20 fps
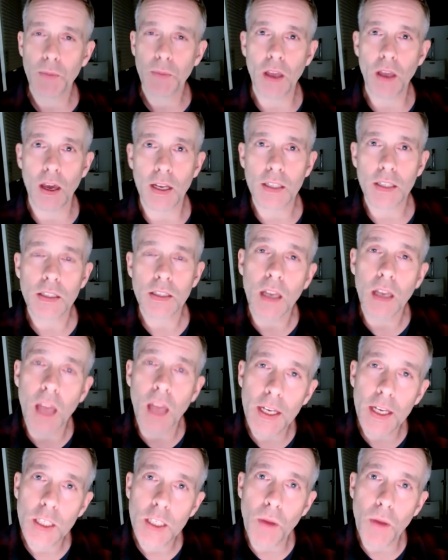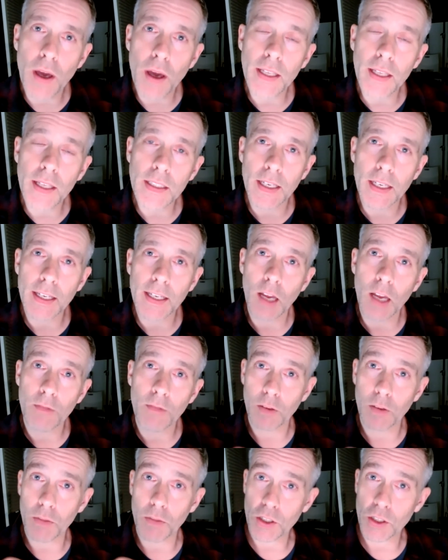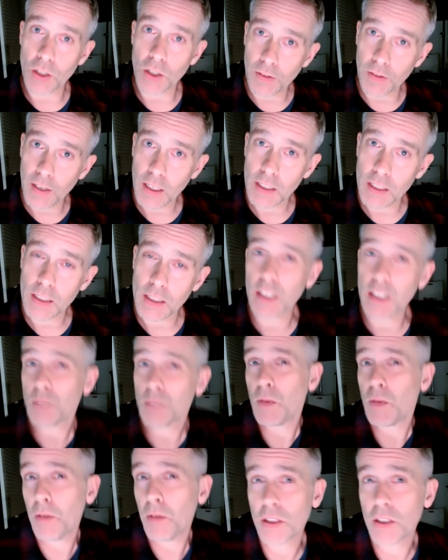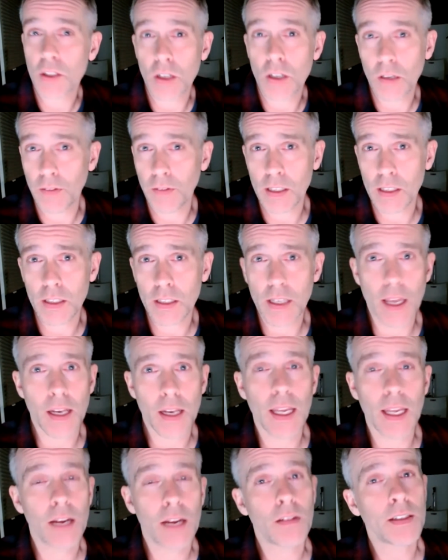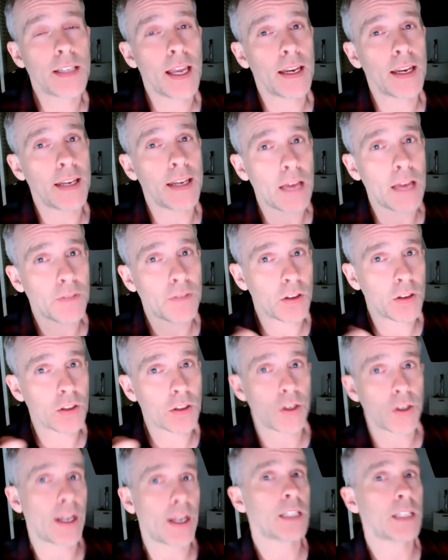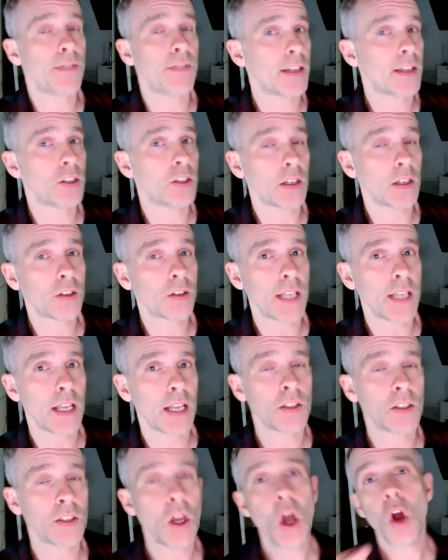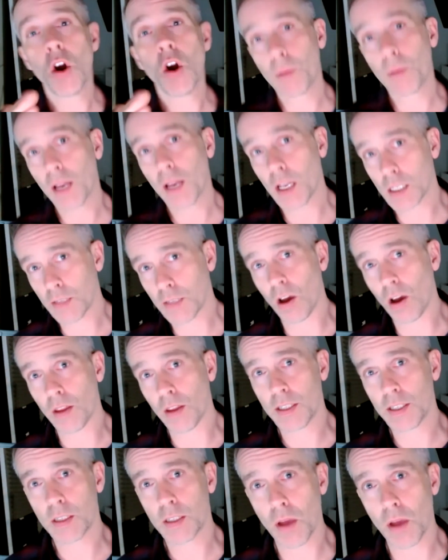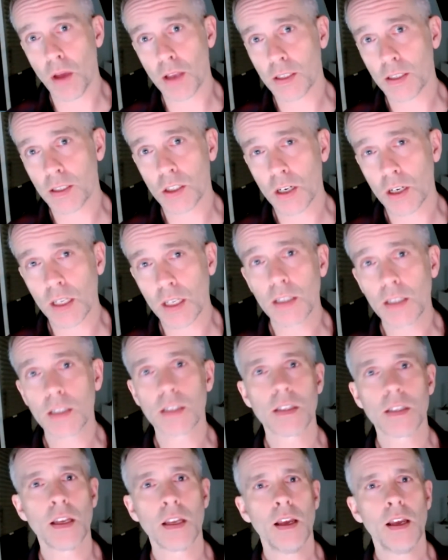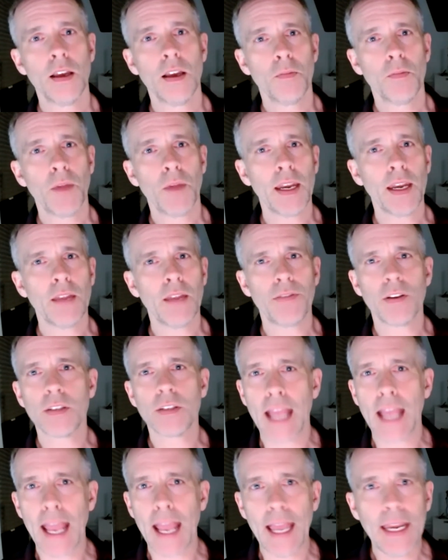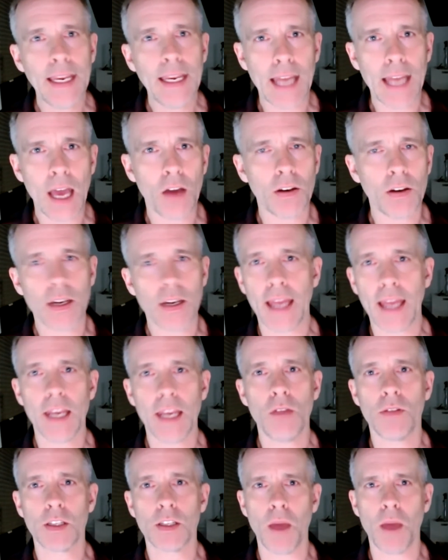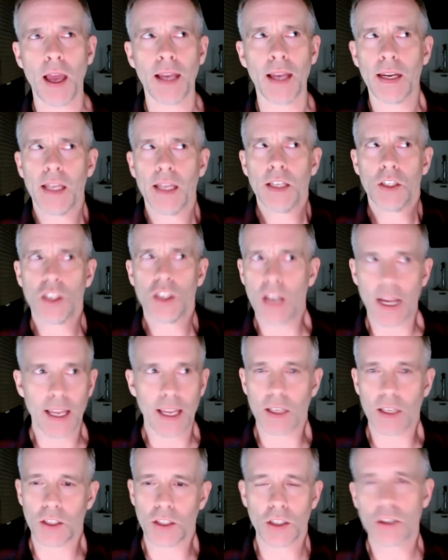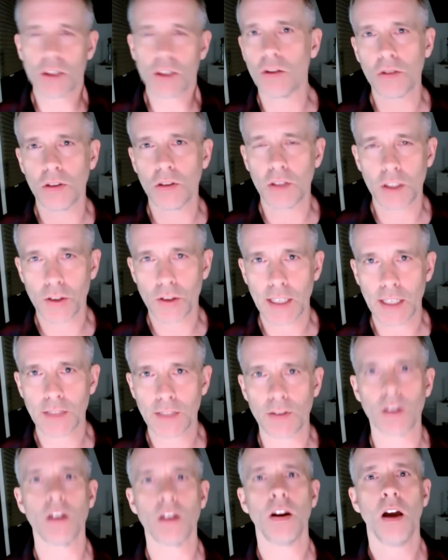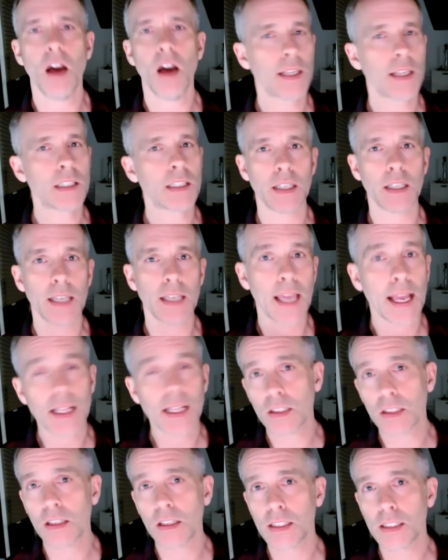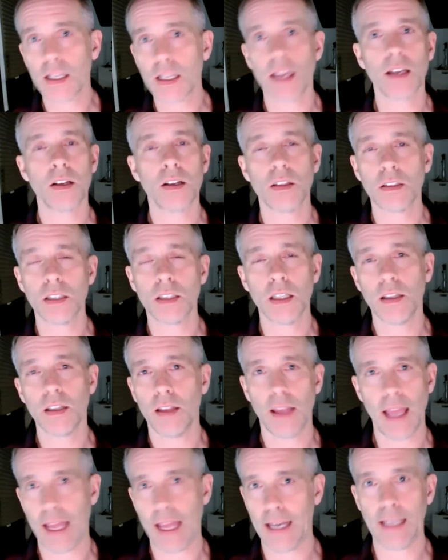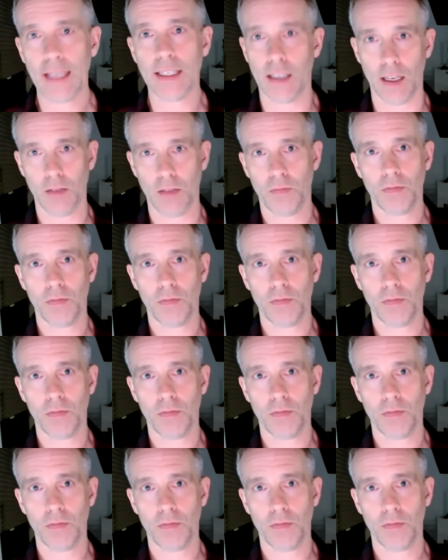honest, a lot of spotting is going to come from the cervix because maybe the cervix is getting irritated after those transvaginal ultrasounds or because of all these suppositories. But if there's any doubt in anyone's mind, again, just don't do the transfer. Honestly, cancel a cycle anytime